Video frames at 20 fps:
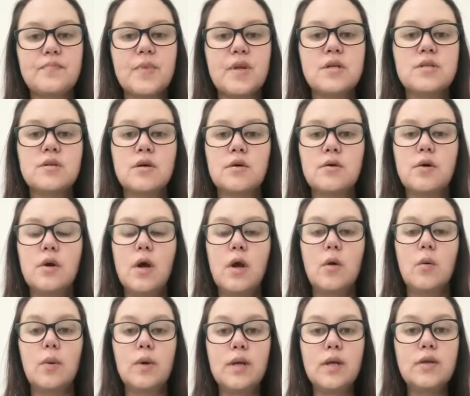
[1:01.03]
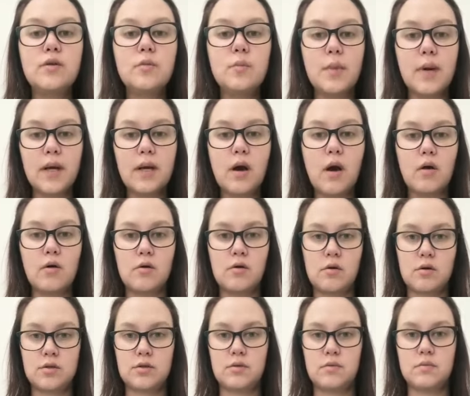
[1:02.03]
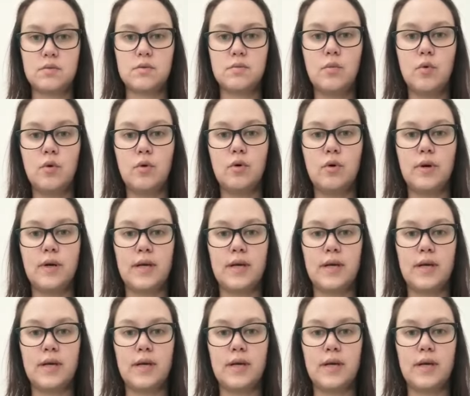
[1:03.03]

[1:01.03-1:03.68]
So we need to make our classrooms more